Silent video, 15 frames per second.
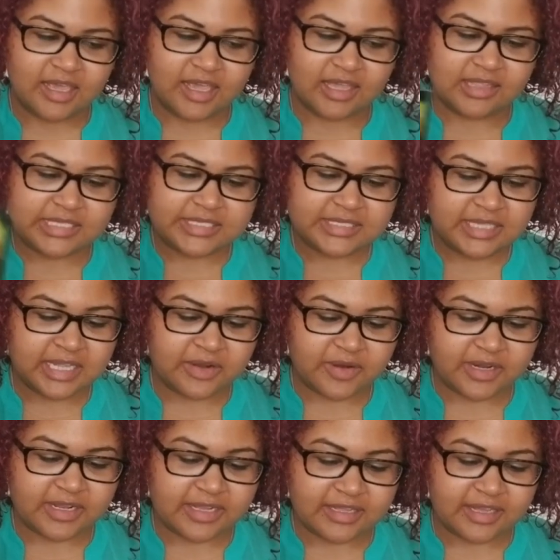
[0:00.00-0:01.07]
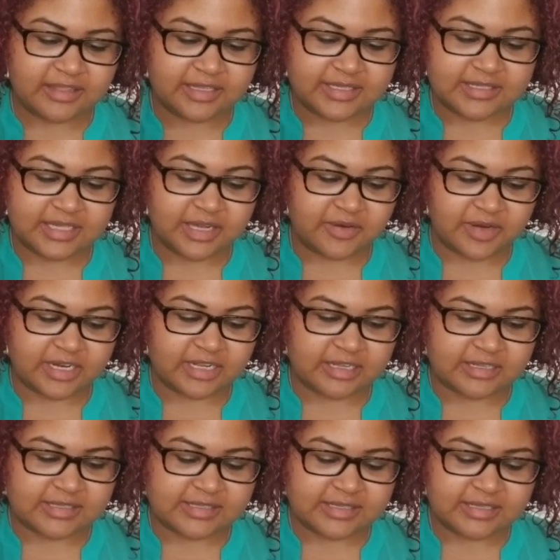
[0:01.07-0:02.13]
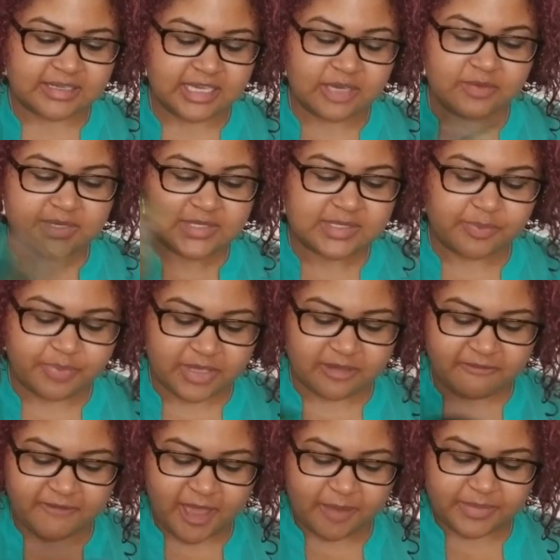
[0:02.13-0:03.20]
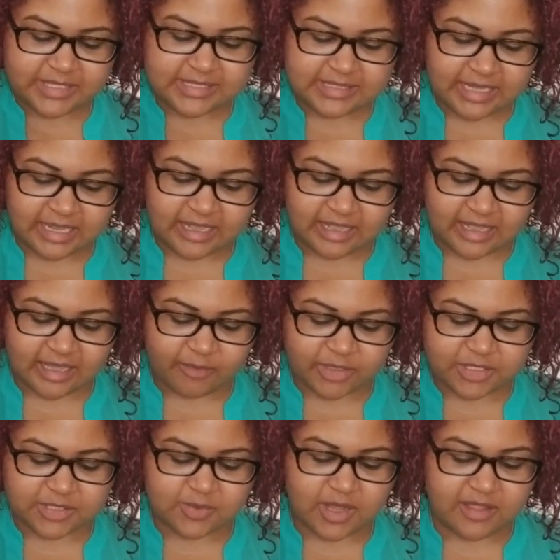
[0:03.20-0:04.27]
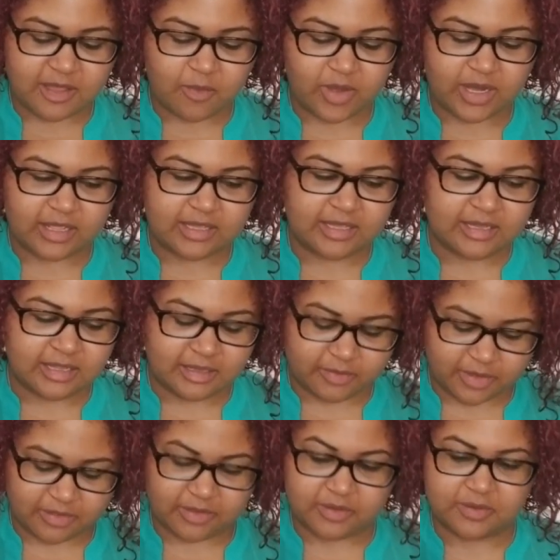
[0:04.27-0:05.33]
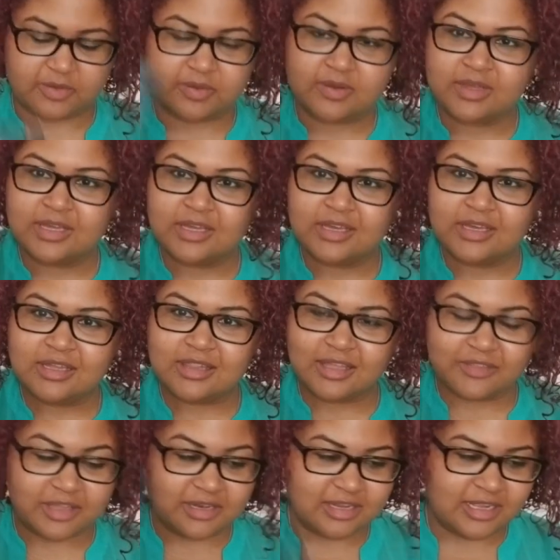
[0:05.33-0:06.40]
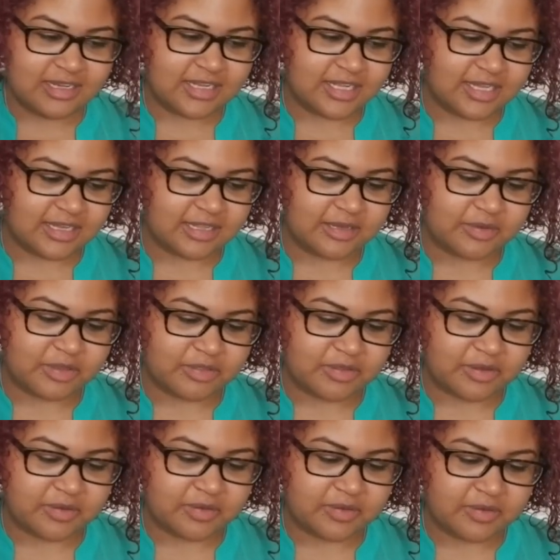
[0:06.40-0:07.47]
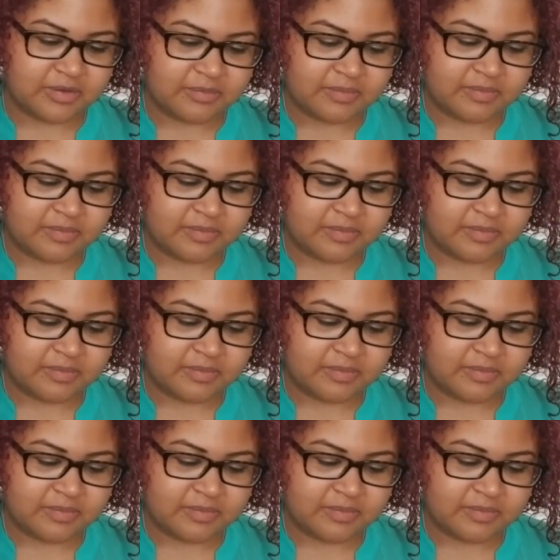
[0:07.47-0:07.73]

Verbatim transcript: And the secret and the secret is it was a big fat mistake, which is why they want to heal it with you. That they need to heal it with you.